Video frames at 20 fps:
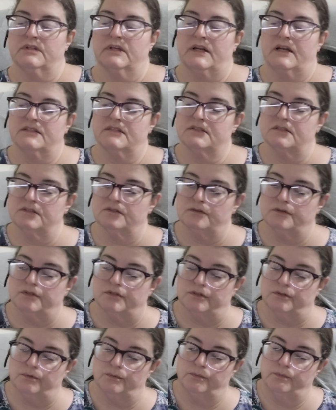that I still do.
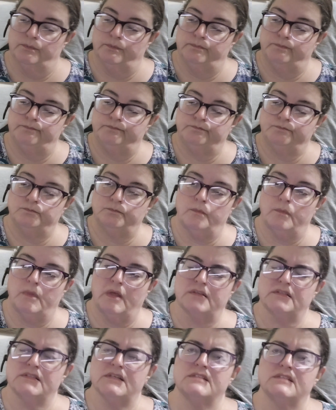
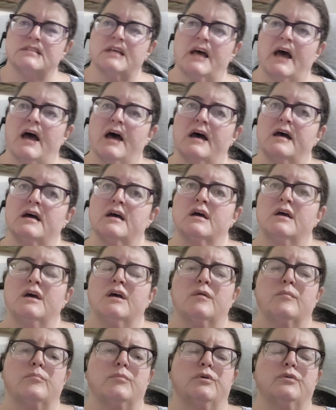Since I
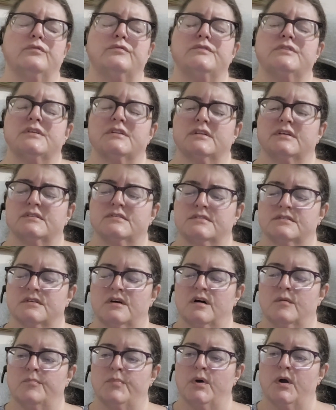moved to this
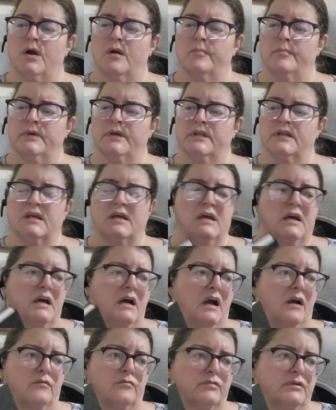apartment,
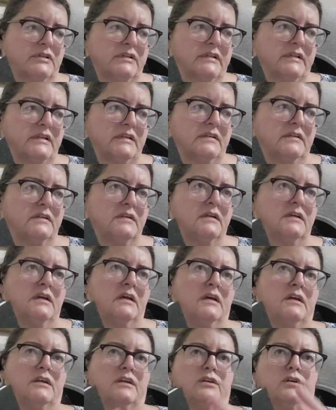I really,
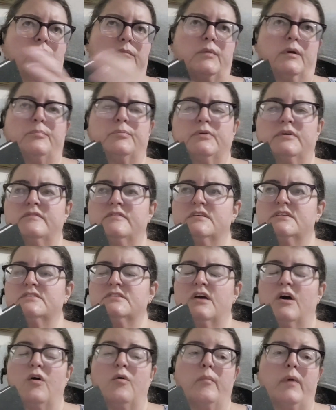you know, at my previous
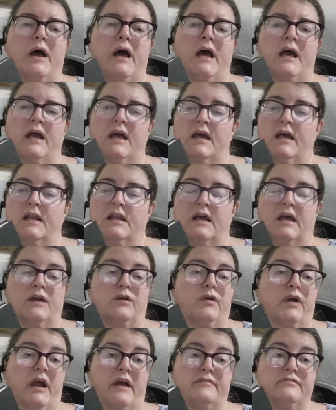home, I had a
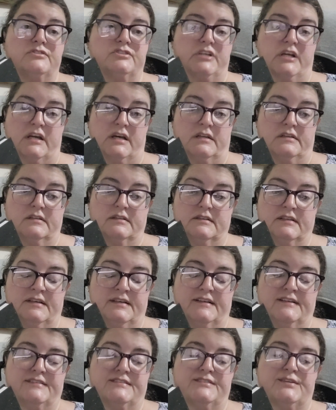craft shed,
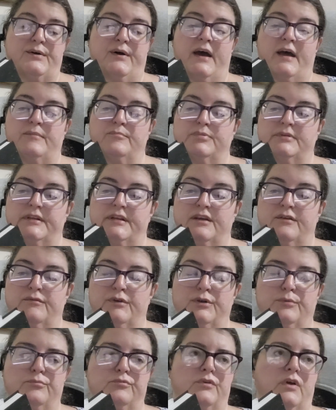so I had plenty of
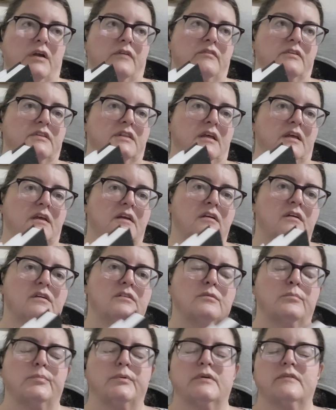room for everything. Here
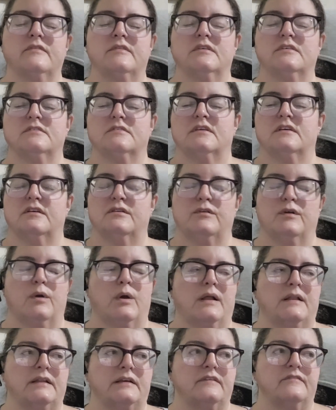at here where
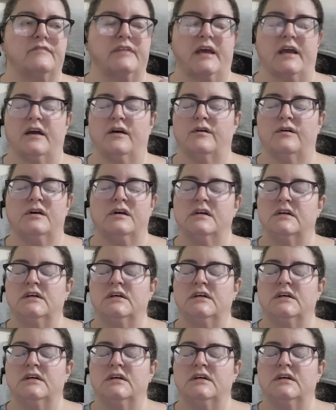I live now,